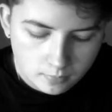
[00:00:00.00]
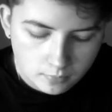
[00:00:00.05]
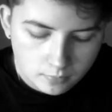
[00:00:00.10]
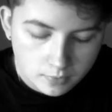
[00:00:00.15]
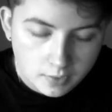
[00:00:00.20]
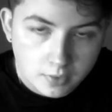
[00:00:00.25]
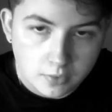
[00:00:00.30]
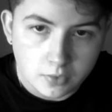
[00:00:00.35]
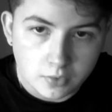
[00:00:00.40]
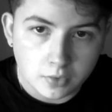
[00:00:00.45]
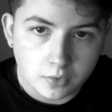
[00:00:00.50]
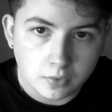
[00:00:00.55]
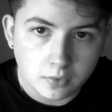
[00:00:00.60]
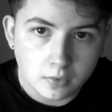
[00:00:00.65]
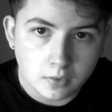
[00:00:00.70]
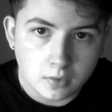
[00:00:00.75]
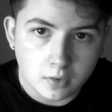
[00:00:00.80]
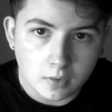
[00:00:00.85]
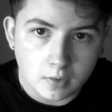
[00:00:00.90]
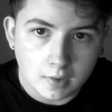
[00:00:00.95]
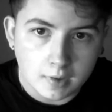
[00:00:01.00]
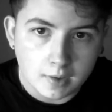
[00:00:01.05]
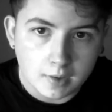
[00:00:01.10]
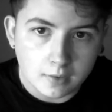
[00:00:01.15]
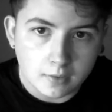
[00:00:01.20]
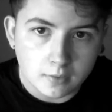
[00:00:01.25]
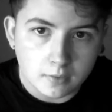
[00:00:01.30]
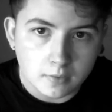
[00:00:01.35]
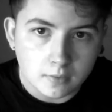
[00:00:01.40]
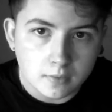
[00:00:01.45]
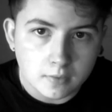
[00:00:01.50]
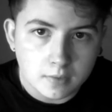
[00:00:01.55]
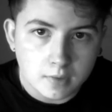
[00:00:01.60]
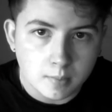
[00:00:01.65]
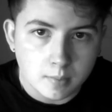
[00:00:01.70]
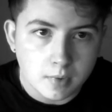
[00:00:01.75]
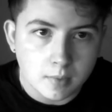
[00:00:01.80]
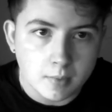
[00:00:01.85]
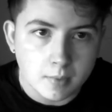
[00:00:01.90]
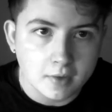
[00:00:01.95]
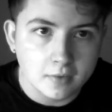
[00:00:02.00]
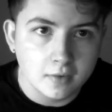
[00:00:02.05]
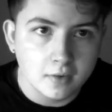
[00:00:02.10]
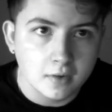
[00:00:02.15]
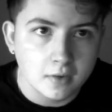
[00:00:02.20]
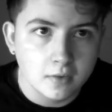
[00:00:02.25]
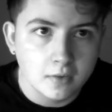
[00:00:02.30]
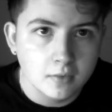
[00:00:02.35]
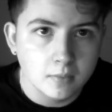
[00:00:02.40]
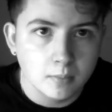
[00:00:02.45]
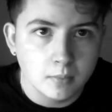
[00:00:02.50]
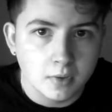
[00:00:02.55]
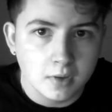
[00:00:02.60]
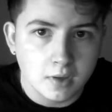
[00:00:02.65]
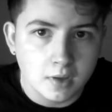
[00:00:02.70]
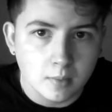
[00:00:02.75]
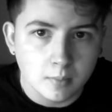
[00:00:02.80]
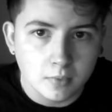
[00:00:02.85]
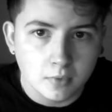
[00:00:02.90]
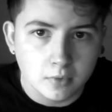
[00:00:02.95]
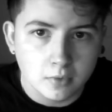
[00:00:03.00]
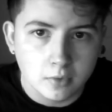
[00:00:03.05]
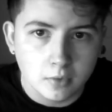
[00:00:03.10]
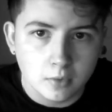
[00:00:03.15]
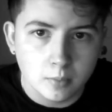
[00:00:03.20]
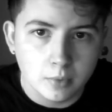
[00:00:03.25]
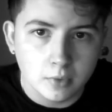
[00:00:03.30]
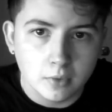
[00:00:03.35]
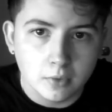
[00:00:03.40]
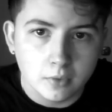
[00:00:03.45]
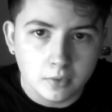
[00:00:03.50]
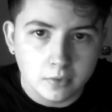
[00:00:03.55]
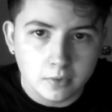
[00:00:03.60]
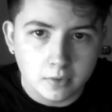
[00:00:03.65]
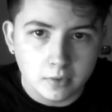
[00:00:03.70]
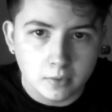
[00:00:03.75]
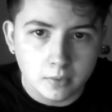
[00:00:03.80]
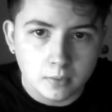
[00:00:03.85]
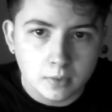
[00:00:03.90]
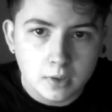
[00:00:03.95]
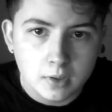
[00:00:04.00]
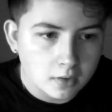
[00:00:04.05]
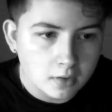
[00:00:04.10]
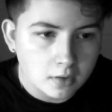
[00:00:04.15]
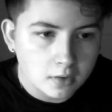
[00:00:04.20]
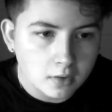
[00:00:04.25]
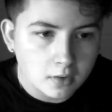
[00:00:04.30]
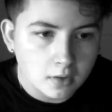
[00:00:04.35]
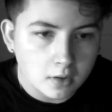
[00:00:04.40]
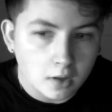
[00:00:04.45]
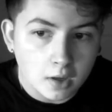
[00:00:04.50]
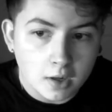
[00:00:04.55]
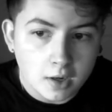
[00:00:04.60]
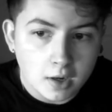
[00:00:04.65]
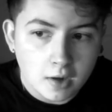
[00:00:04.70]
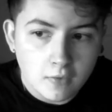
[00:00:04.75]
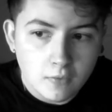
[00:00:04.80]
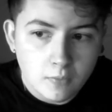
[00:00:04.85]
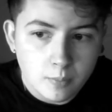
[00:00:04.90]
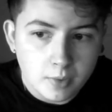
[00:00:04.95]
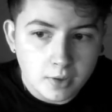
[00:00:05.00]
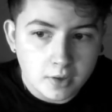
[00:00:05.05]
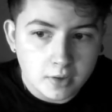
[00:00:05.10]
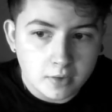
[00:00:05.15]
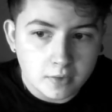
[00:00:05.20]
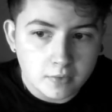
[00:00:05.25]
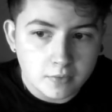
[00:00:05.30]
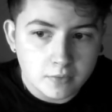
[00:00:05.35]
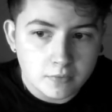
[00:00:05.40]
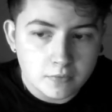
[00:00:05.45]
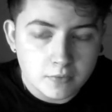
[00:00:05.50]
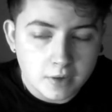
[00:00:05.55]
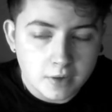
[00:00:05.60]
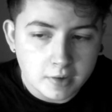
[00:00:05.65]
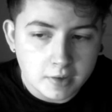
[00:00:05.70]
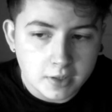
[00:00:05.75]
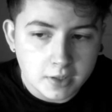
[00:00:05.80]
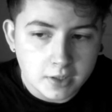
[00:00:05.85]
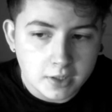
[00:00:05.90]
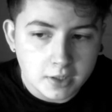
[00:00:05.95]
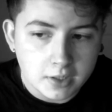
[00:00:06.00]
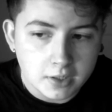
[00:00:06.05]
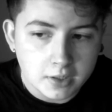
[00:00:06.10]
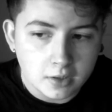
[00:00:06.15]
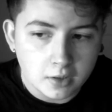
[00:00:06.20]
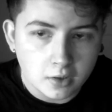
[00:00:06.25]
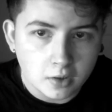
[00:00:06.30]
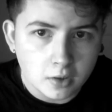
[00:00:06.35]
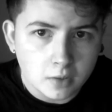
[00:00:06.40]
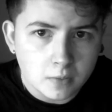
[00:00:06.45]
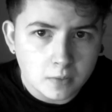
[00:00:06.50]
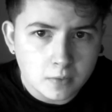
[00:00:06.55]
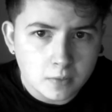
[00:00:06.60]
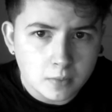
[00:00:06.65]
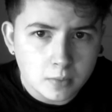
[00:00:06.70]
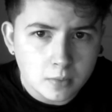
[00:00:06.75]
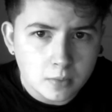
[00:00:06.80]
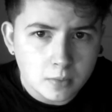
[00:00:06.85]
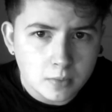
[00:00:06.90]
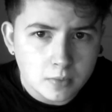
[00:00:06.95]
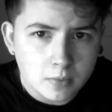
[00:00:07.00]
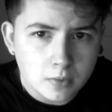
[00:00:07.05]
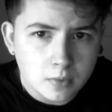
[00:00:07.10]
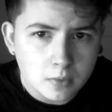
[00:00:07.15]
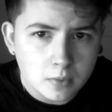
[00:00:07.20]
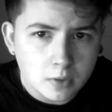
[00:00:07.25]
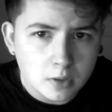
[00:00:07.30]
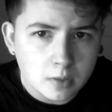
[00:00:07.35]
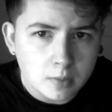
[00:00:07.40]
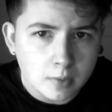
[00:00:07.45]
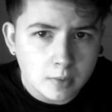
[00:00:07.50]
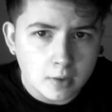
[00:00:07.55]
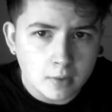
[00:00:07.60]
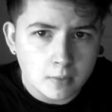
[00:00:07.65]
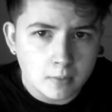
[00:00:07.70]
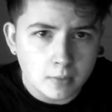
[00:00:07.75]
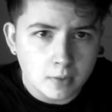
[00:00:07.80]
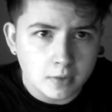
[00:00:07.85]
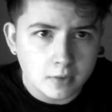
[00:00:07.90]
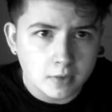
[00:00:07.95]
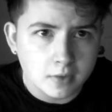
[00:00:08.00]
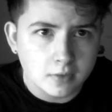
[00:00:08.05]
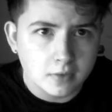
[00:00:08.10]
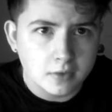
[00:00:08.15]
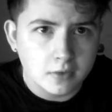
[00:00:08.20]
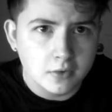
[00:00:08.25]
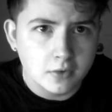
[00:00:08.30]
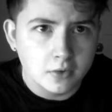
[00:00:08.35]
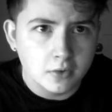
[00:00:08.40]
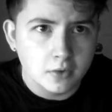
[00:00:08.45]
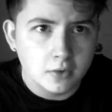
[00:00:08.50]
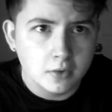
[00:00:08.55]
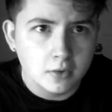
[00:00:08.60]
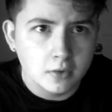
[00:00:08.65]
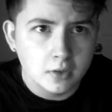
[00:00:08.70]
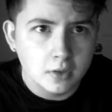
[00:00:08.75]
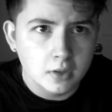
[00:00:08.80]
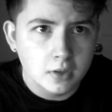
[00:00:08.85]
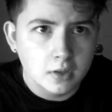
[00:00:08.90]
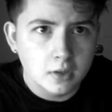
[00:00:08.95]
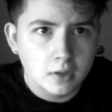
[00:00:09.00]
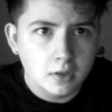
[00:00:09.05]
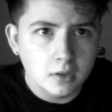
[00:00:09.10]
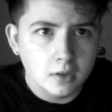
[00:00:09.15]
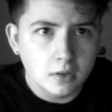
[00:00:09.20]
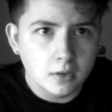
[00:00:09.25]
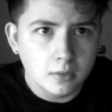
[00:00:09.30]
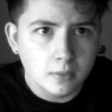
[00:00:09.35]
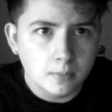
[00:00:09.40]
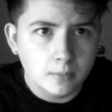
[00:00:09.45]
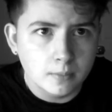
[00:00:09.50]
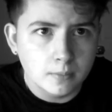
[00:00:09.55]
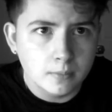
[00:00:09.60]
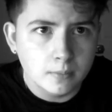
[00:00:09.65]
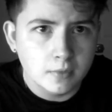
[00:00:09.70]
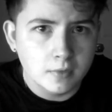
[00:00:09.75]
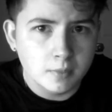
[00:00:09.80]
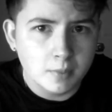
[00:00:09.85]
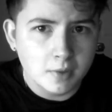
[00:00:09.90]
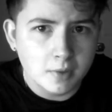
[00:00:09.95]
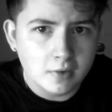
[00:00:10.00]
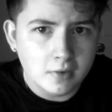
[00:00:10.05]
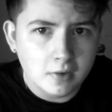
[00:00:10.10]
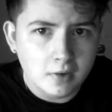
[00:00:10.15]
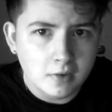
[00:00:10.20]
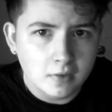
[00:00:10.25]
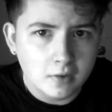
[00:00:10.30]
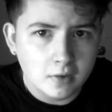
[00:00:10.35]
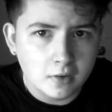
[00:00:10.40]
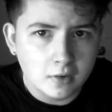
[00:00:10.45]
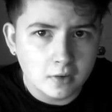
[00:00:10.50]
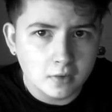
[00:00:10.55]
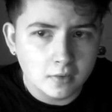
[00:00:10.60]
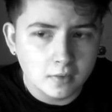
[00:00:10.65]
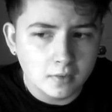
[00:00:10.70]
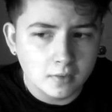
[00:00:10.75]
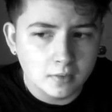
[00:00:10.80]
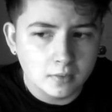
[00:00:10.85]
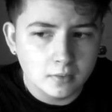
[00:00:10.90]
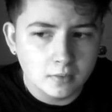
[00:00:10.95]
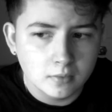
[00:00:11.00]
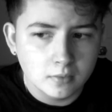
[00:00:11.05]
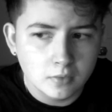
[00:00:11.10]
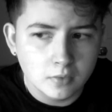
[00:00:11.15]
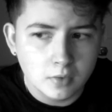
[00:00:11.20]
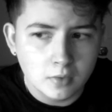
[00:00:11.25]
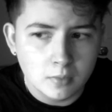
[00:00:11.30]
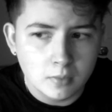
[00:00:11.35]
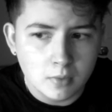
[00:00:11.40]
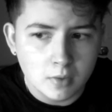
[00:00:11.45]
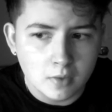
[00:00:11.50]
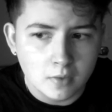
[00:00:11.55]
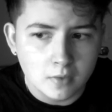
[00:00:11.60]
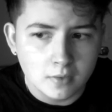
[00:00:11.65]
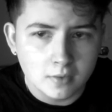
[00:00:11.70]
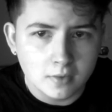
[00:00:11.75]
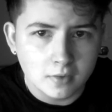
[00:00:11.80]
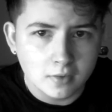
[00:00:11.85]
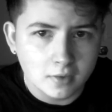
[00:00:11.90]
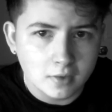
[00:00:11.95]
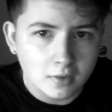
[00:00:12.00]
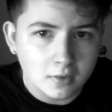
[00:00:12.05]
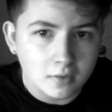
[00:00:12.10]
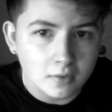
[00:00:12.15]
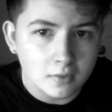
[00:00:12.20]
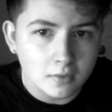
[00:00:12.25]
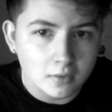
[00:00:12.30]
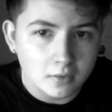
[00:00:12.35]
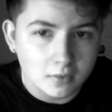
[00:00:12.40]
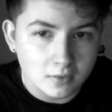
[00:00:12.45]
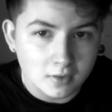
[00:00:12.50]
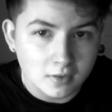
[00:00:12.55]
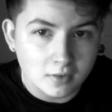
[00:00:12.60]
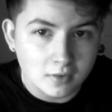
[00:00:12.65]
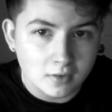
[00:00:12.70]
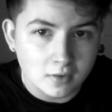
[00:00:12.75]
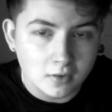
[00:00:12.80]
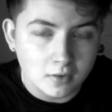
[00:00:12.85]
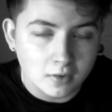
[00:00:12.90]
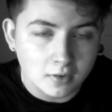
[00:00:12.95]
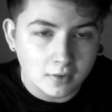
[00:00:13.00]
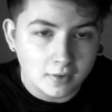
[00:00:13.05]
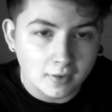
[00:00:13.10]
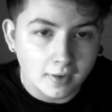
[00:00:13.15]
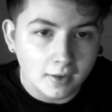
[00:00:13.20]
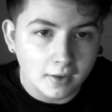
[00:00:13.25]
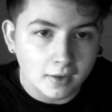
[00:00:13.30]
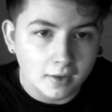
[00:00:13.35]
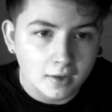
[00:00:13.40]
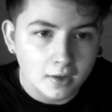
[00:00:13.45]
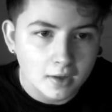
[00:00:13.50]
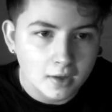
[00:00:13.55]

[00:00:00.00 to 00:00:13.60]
then just go ahead and send me a message. My DMs are open. So I have been very uncomfortable with talking about my transition, especially in the last few months. I think since starting T,